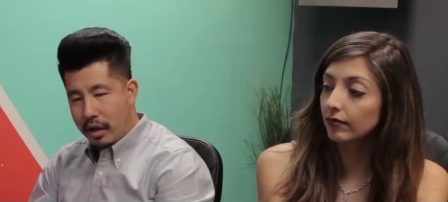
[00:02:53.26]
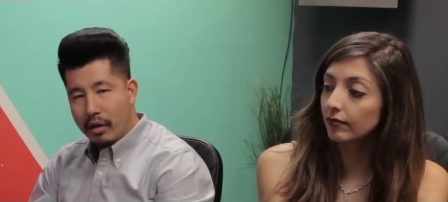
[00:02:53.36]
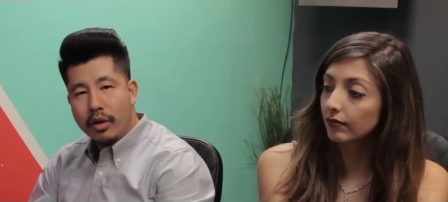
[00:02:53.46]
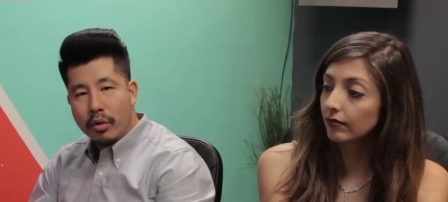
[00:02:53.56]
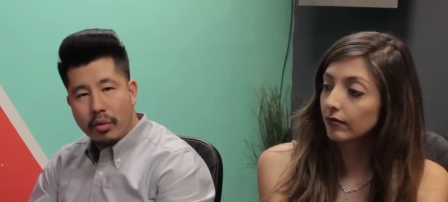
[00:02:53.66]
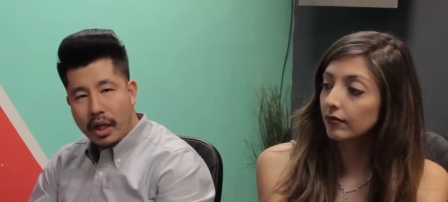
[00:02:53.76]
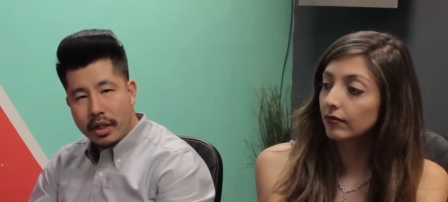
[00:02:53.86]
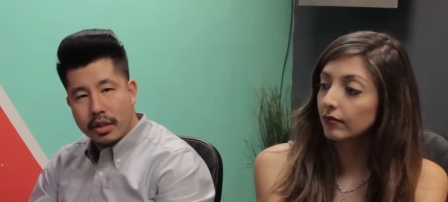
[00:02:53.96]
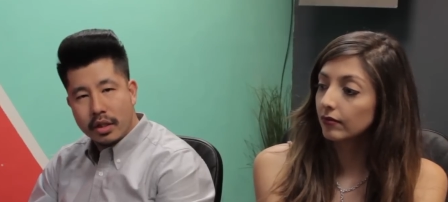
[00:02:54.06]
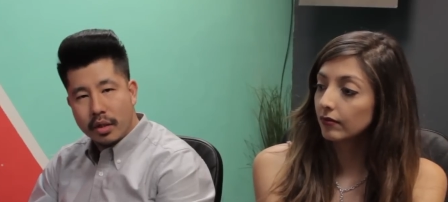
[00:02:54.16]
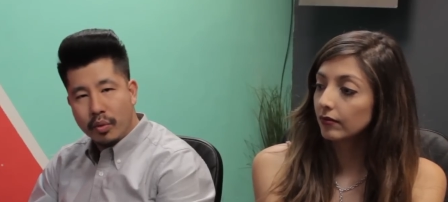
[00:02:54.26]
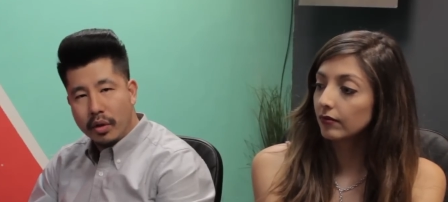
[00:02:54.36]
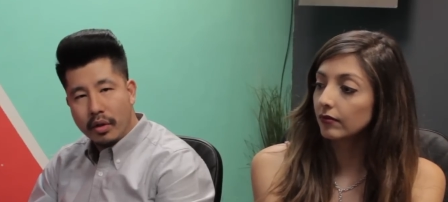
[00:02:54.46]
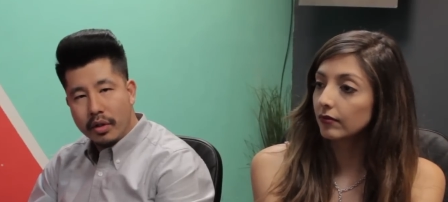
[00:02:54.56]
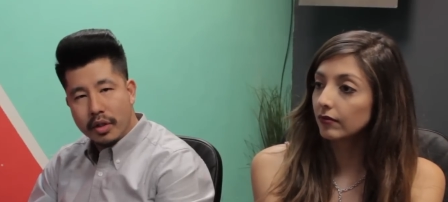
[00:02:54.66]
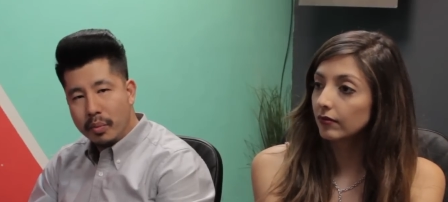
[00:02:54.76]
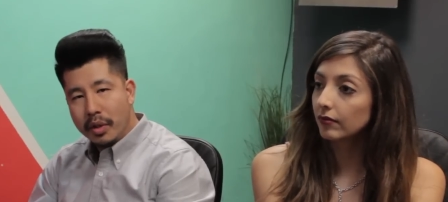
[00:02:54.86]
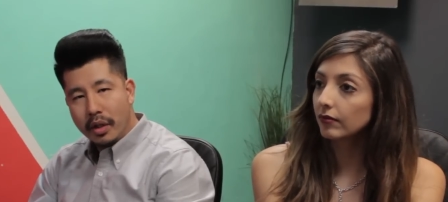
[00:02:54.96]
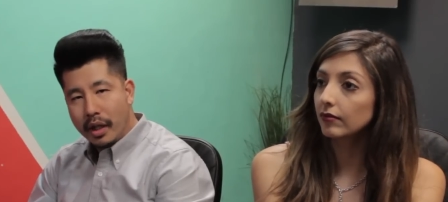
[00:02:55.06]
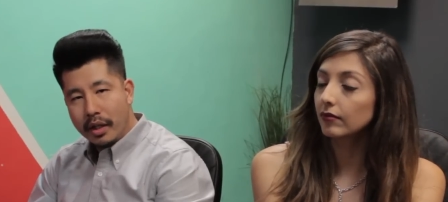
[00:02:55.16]
Speaker 1: tell her your relationship with her. Just
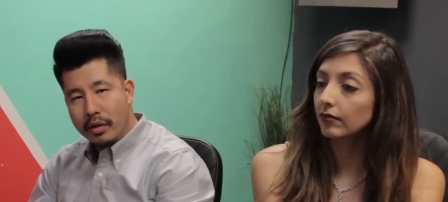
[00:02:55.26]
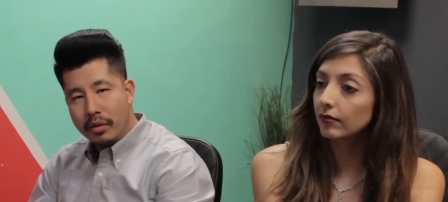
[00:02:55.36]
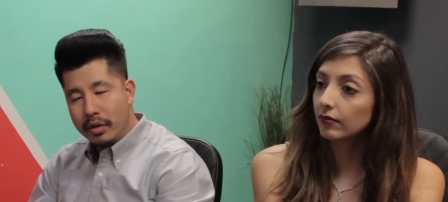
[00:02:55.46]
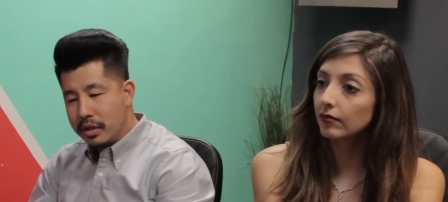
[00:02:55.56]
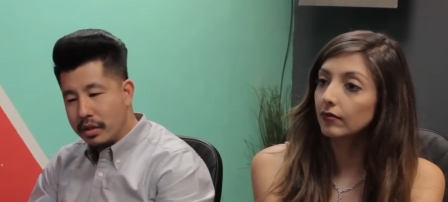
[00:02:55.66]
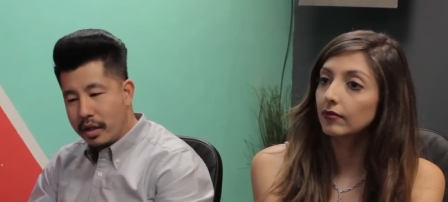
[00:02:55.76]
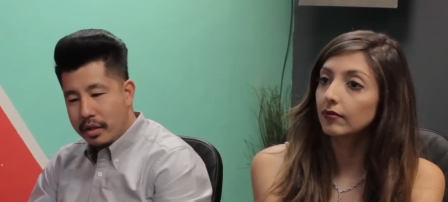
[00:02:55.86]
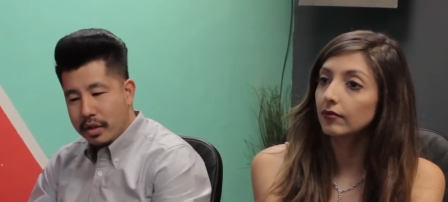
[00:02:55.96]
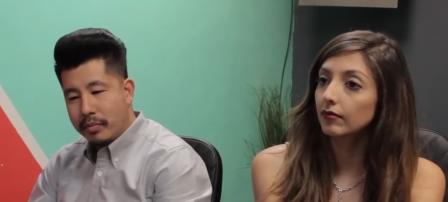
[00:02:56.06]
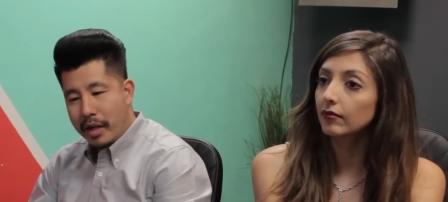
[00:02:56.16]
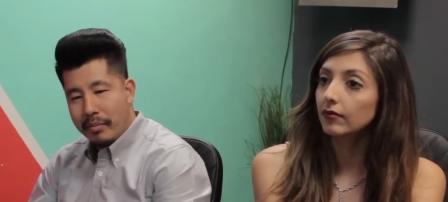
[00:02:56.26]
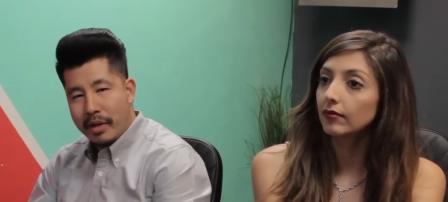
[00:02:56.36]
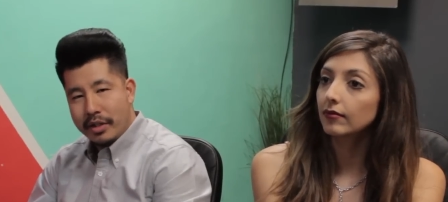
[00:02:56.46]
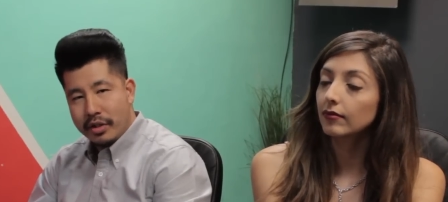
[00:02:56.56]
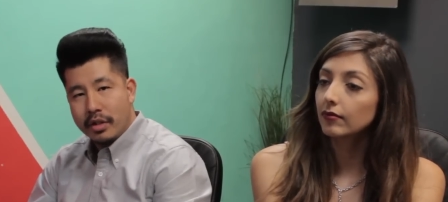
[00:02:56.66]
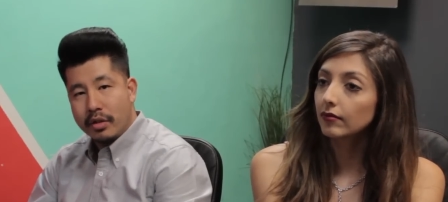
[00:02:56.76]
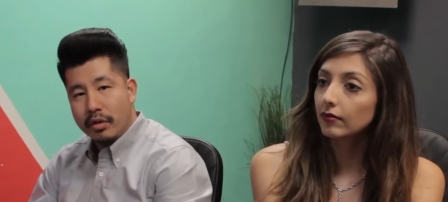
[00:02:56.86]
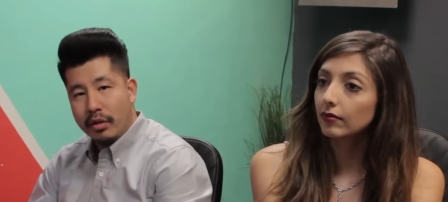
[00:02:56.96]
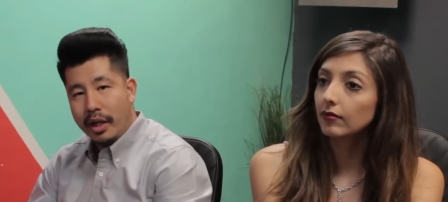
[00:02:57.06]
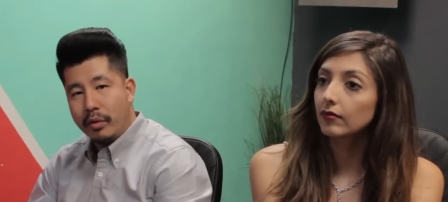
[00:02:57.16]
be like, dude, this is like my
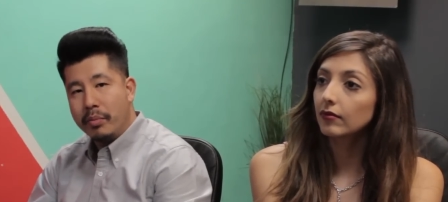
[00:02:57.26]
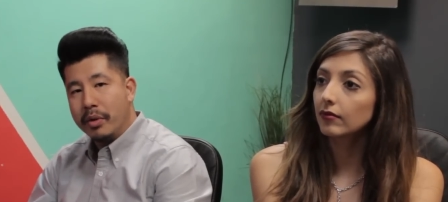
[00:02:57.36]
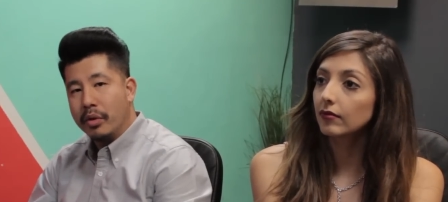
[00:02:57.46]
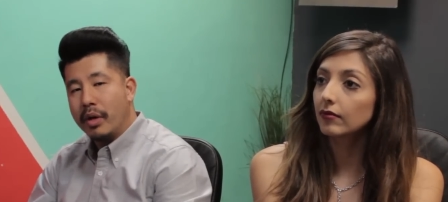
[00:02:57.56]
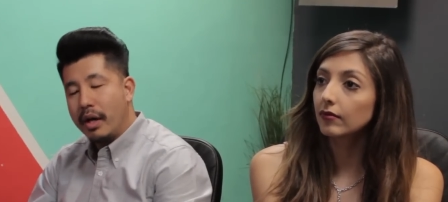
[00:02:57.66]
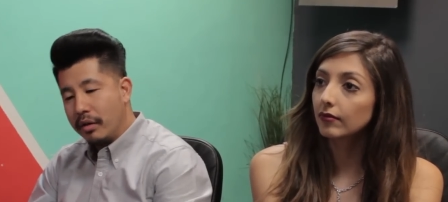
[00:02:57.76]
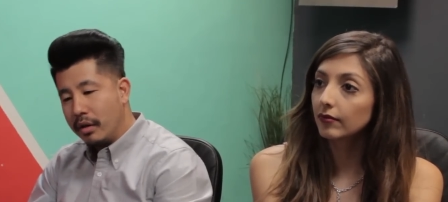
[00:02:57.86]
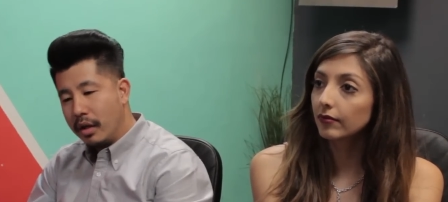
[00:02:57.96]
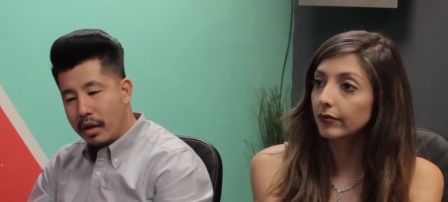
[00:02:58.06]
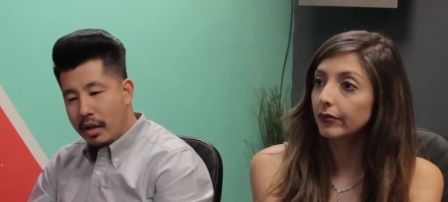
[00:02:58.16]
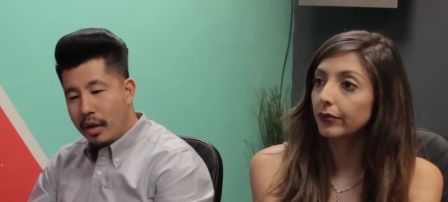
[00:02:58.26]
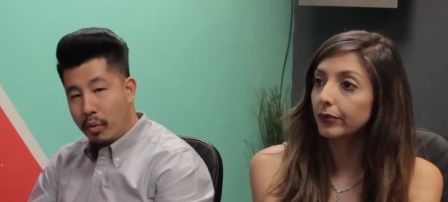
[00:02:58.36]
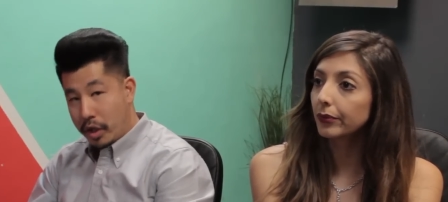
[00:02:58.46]
sister, like we've been around and